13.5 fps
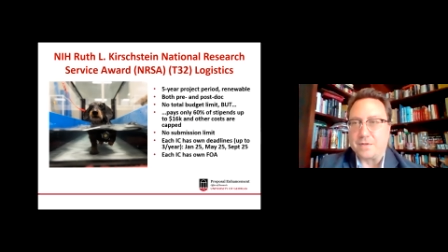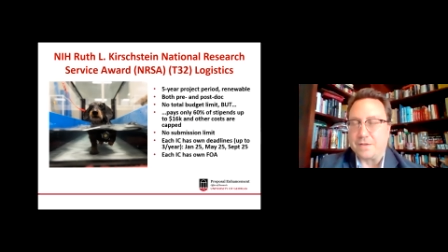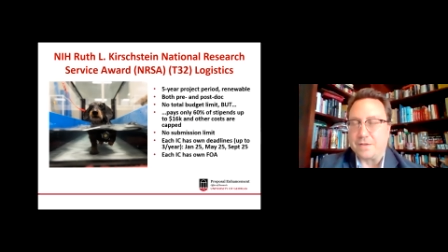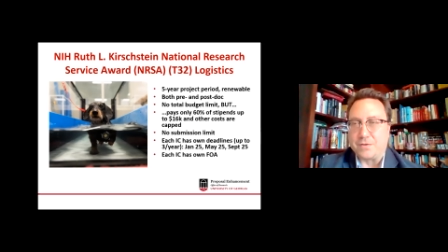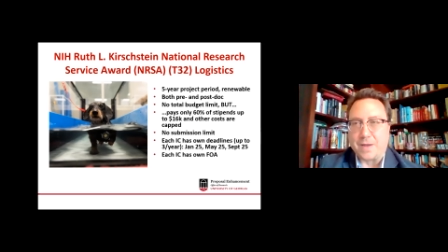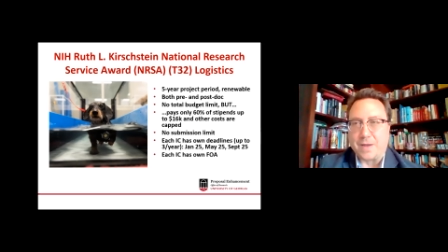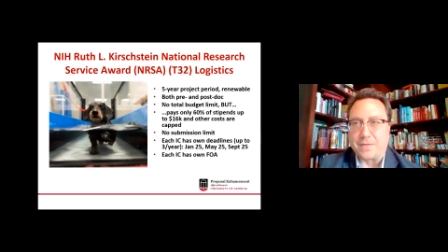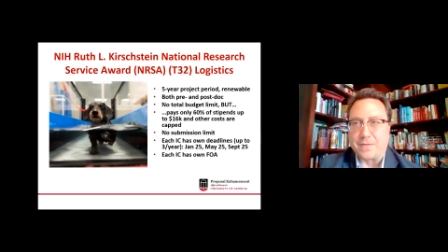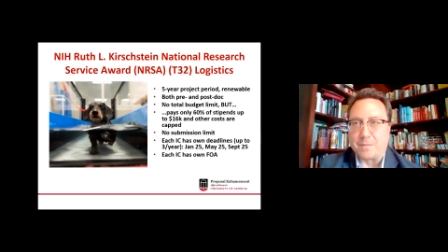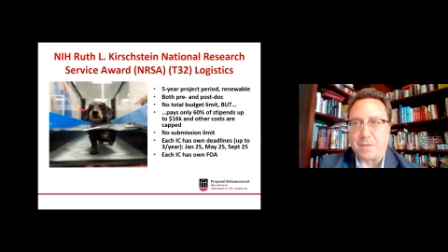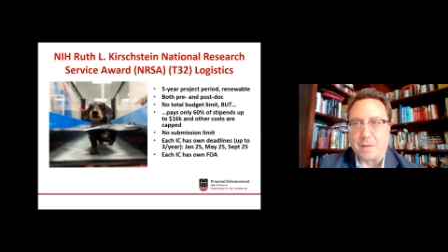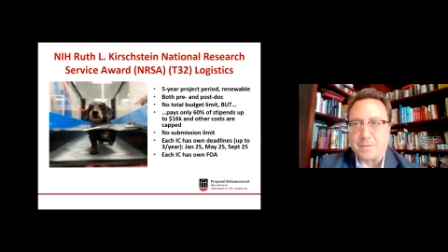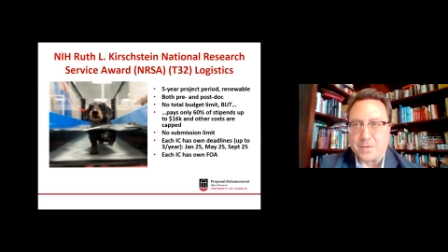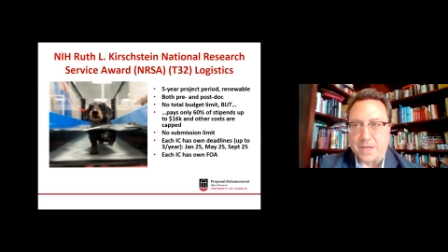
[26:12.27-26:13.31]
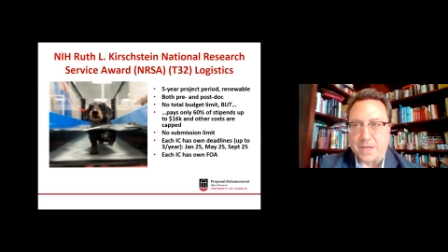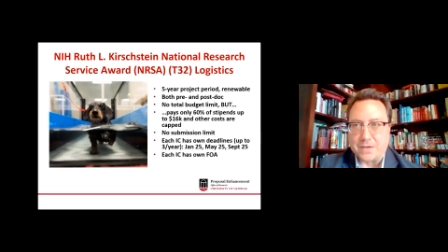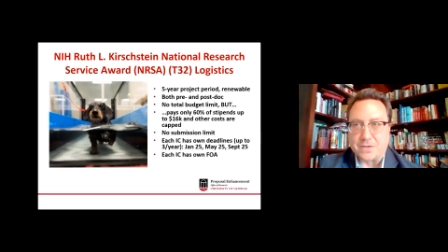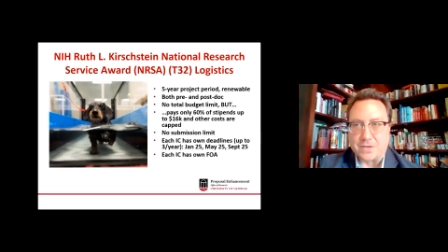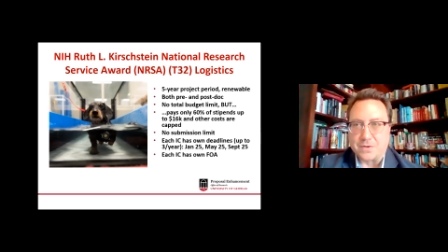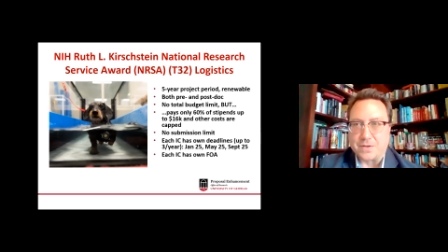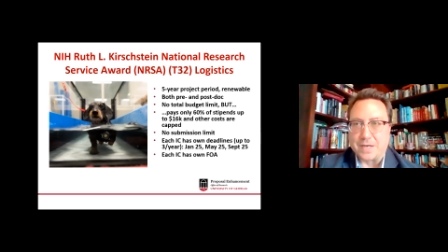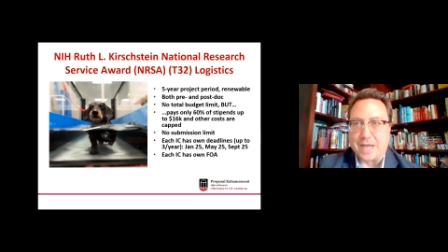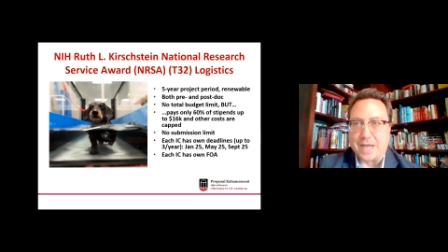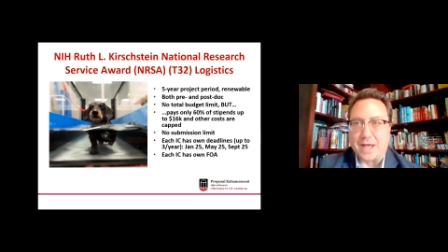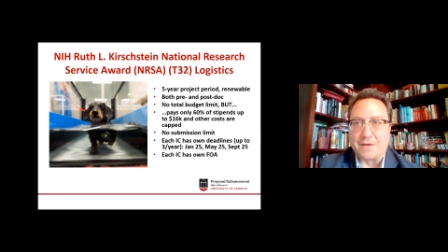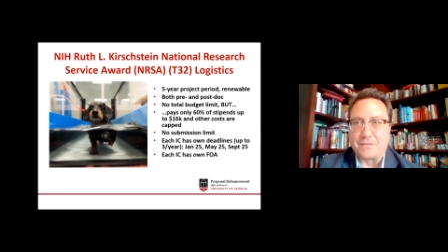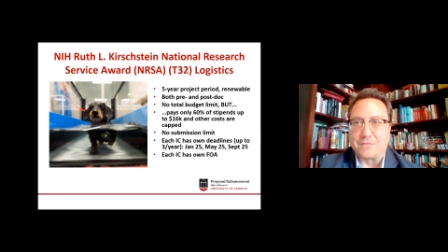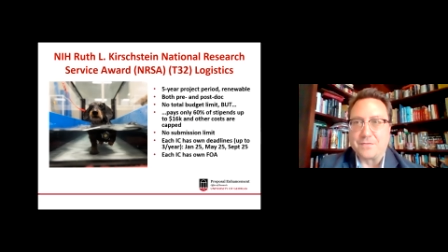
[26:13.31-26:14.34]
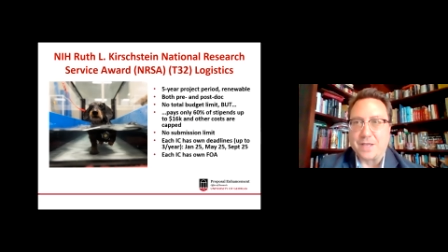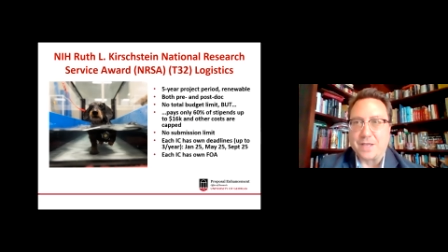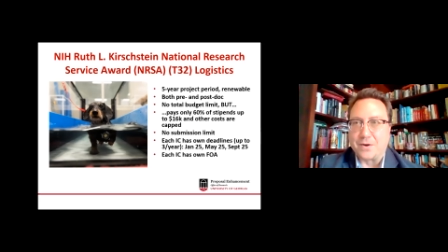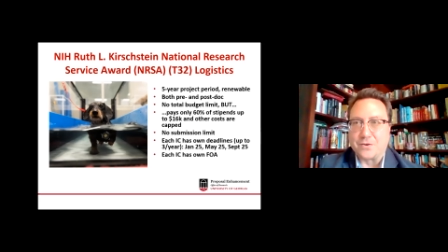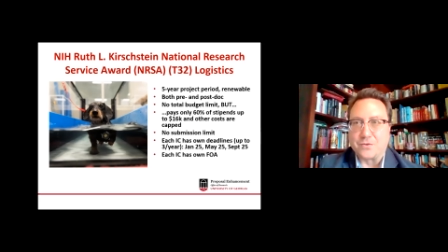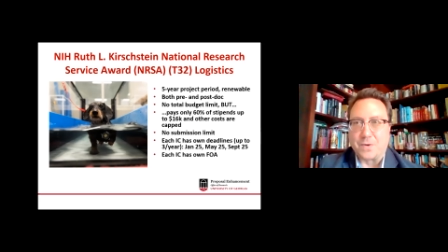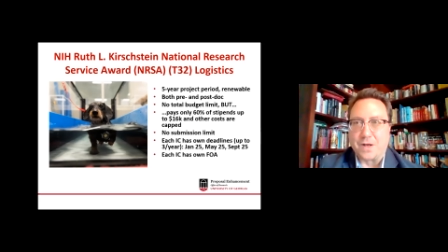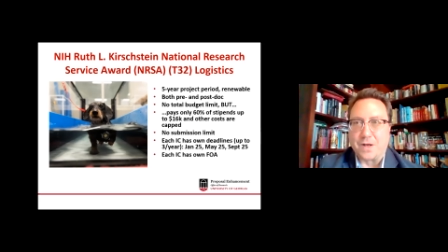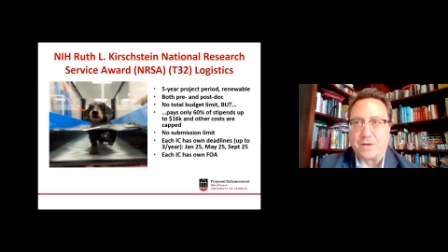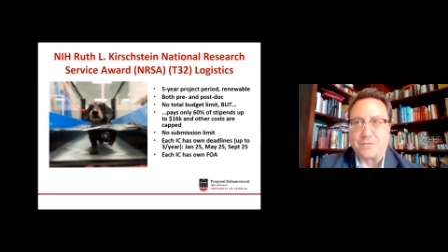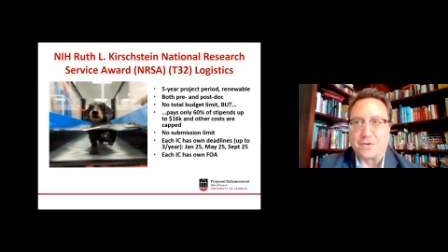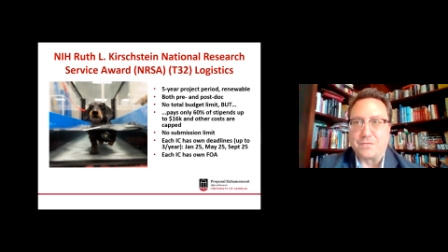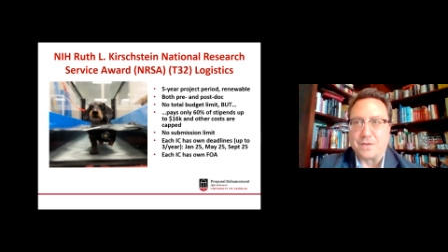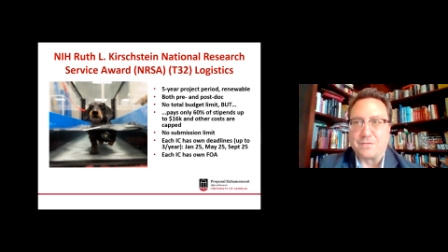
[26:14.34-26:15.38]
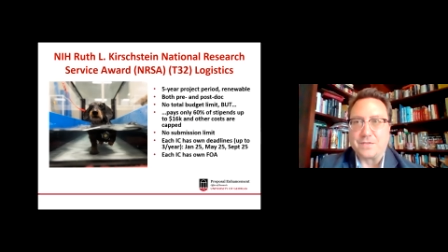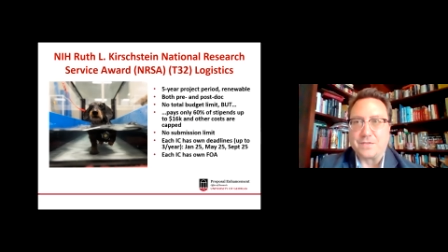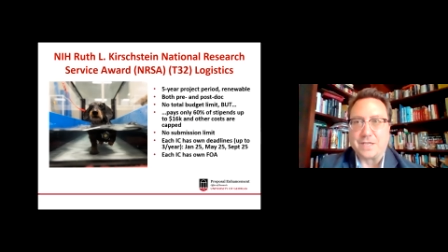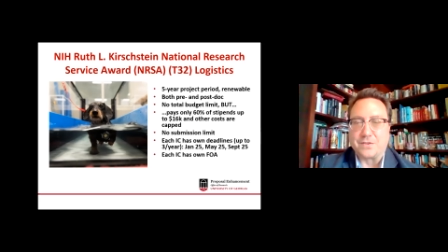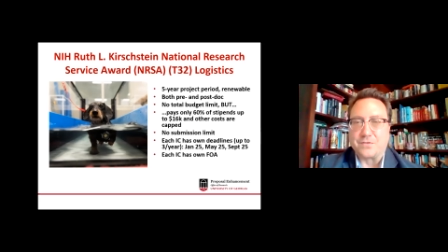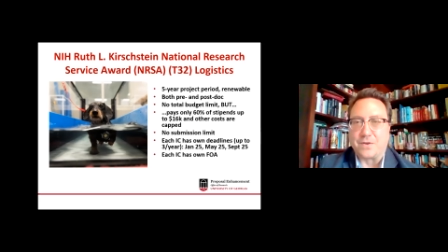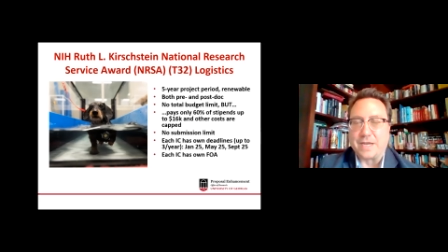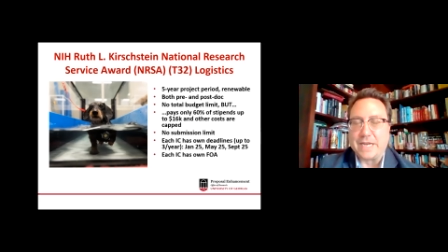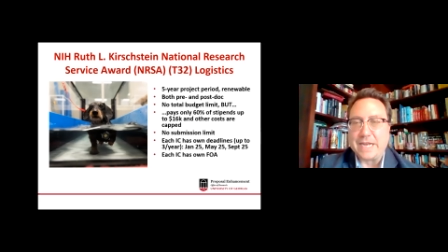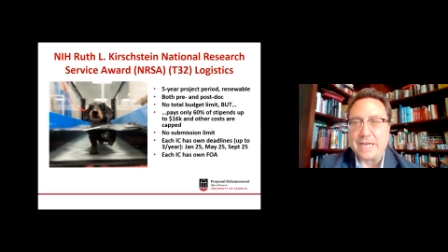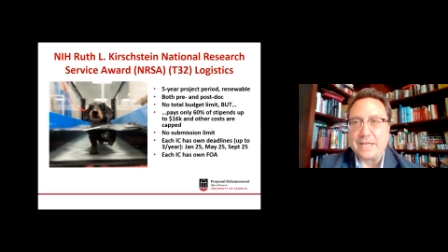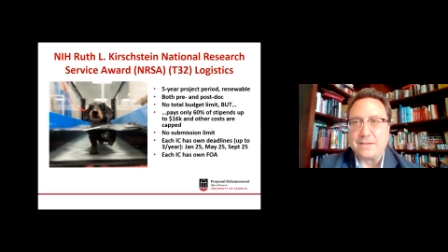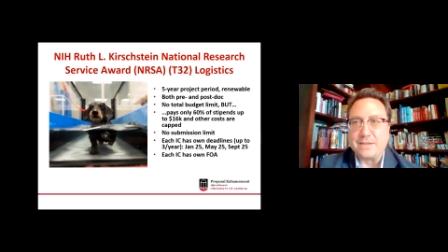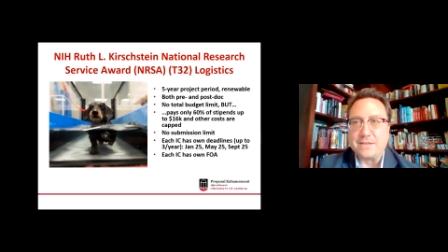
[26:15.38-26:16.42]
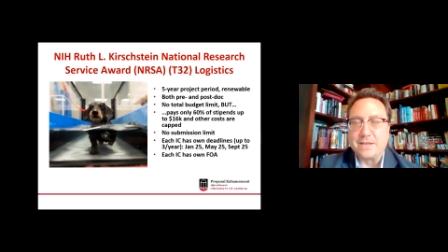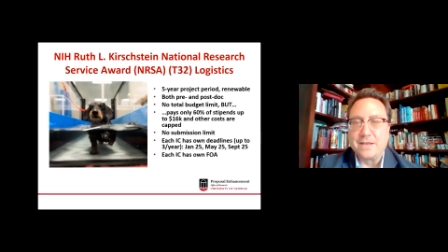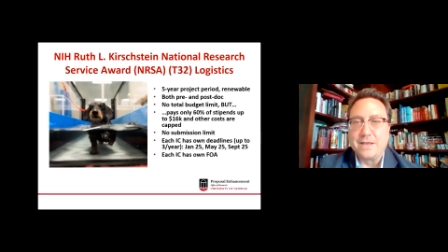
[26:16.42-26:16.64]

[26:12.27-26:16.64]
if you had the population, you could have 10 or 12 or 15 trainees,